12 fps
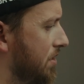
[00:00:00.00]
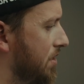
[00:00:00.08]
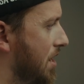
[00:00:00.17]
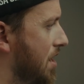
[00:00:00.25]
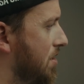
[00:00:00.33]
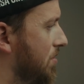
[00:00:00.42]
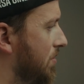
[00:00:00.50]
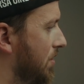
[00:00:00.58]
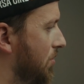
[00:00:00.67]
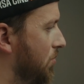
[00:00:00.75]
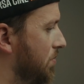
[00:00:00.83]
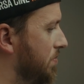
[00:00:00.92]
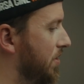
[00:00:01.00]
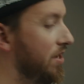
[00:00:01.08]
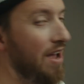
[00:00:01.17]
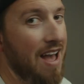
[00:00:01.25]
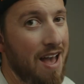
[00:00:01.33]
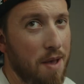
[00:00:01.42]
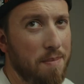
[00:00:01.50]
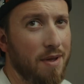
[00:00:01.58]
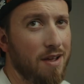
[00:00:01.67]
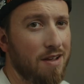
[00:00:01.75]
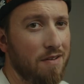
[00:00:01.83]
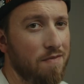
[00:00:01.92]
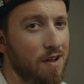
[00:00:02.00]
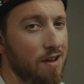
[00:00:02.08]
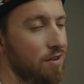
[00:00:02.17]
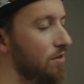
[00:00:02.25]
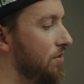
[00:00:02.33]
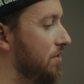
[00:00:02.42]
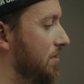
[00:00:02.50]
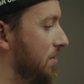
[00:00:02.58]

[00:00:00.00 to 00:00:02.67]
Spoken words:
Now, it would be epic if I could